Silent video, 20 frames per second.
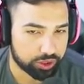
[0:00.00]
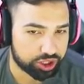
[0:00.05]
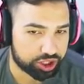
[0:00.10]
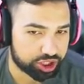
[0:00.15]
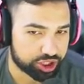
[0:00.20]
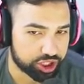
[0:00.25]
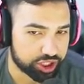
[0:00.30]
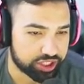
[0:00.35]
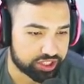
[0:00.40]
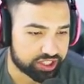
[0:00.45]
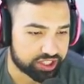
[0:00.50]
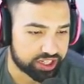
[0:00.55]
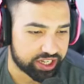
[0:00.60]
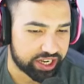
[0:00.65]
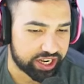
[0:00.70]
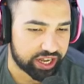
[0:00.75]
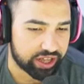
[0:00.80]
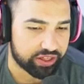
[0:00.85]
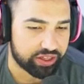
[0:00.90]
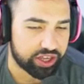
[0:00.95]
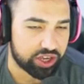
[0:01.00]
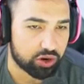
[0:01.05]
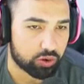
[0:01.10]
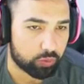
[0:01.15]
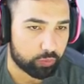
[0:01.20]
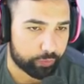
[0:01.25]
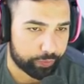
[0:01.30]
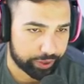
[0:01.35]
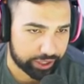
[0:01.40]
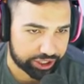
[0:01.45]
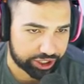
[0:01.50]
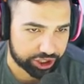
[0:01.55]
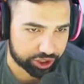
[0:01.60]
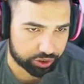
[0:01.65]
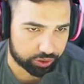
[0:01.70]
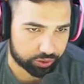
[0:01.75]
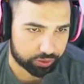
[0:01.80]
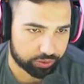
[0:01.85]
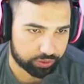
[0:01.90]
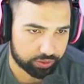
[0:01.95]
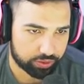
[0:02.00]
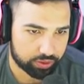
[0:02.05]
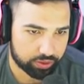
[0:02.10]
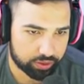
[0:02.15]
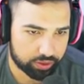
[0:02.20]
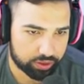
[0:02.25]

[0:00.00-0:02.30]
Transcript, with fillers: we should see the original,